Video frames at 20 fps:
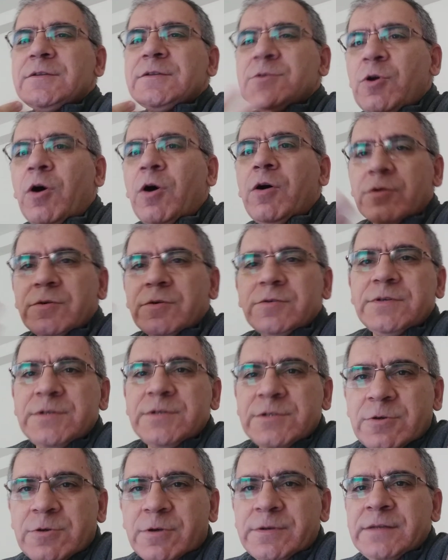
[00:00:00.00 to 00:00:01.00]
dog
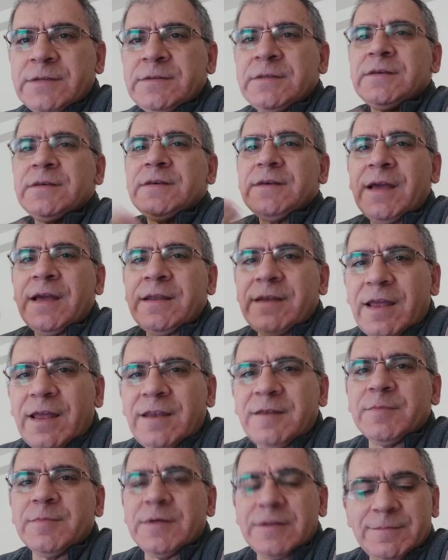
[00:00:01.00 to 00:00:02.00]
is already an
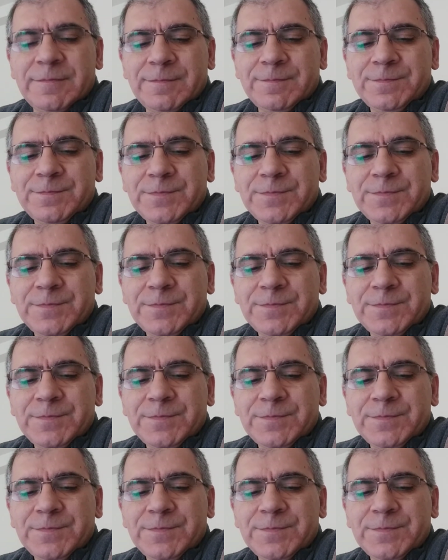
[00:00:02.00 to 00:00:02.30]
animal.